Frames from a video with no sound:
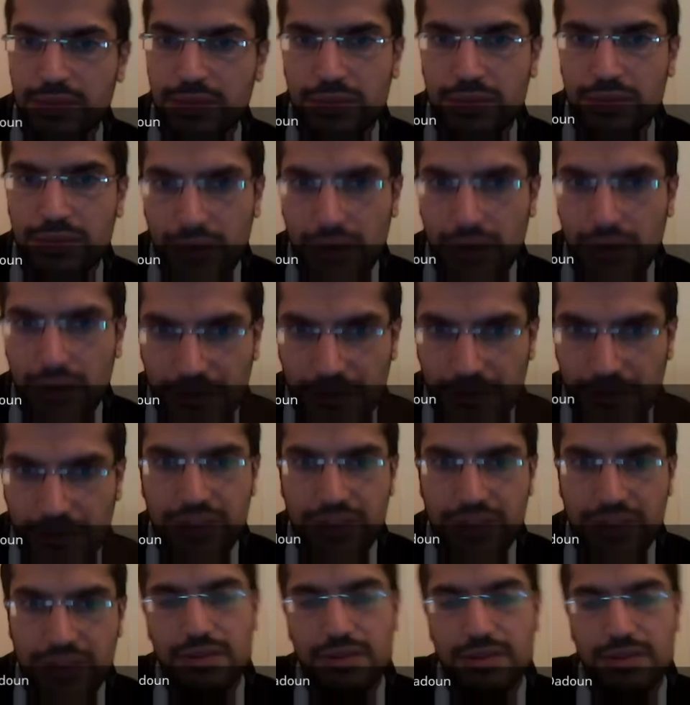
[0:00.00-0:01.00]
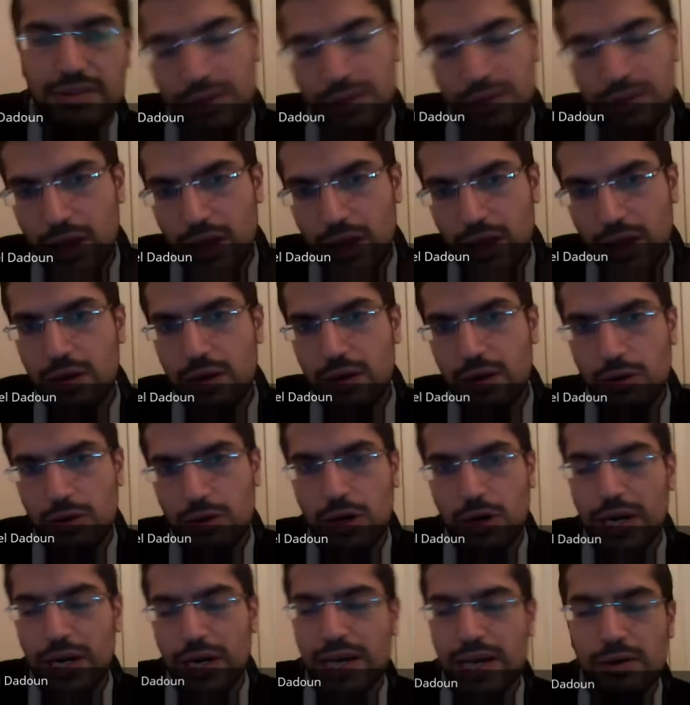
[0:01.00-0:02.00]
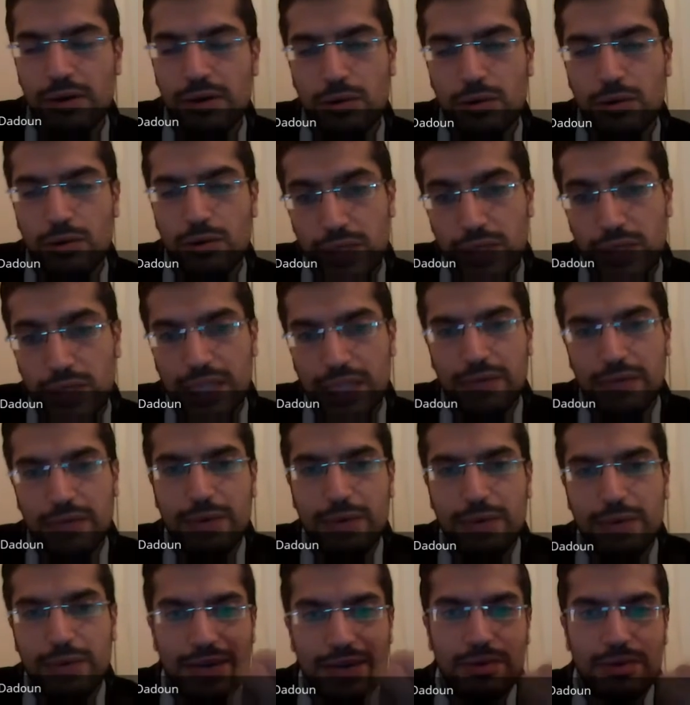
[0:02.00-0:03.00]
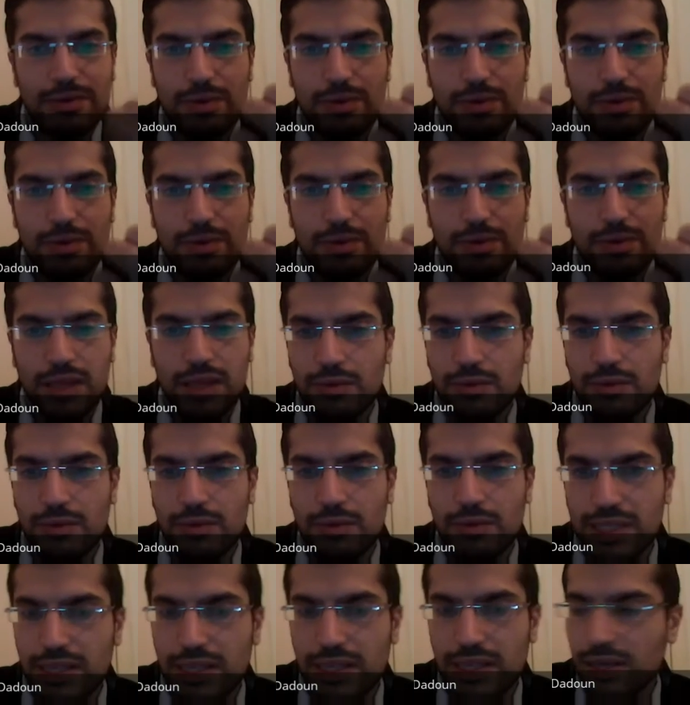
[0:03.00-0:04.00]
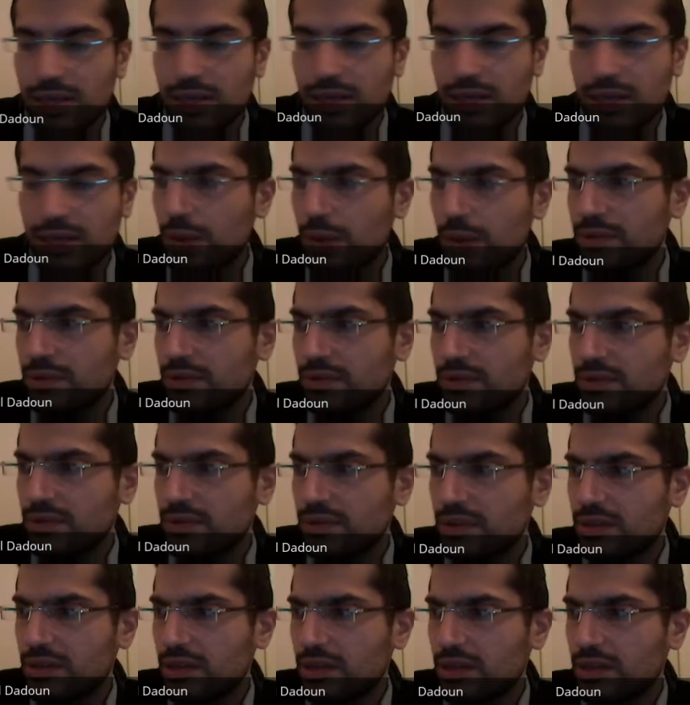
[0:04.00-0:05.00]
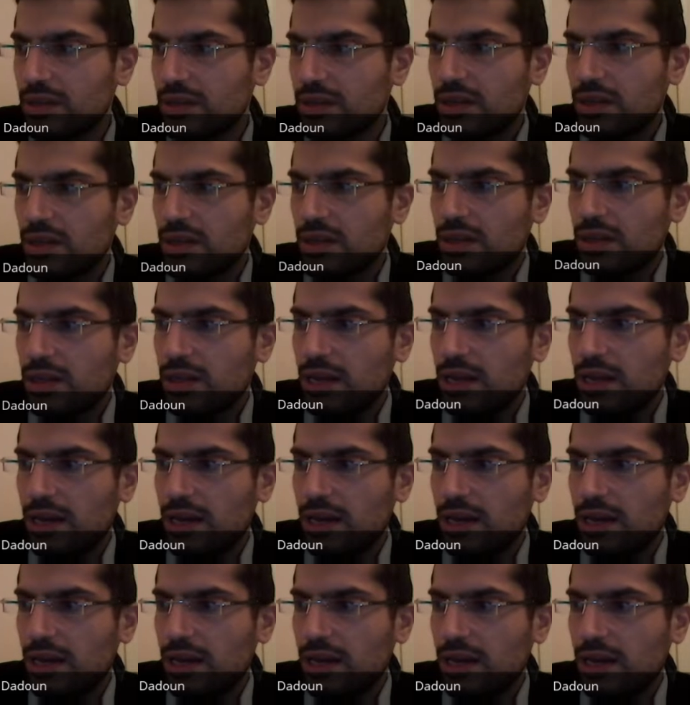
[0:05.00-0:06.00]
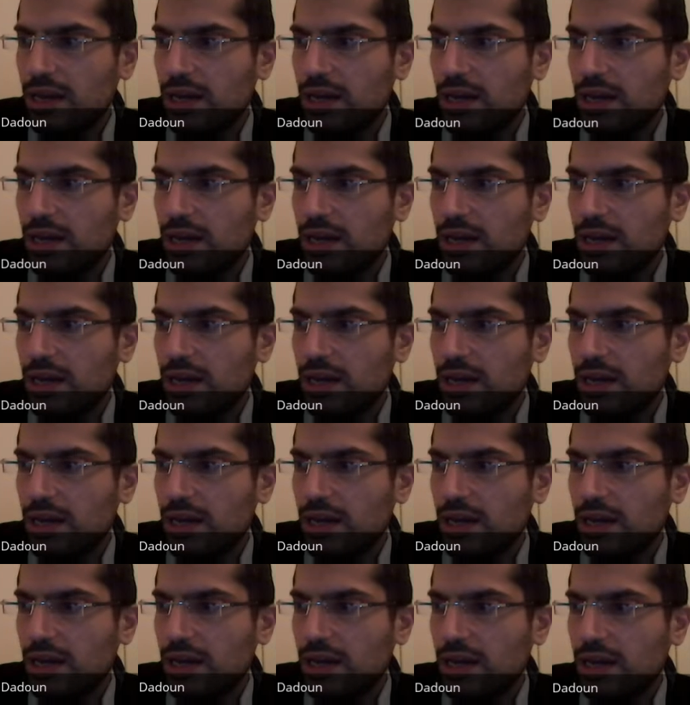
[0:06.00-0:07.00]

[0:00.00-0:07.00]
Either a fifth got out, or that they went out with weapons. And we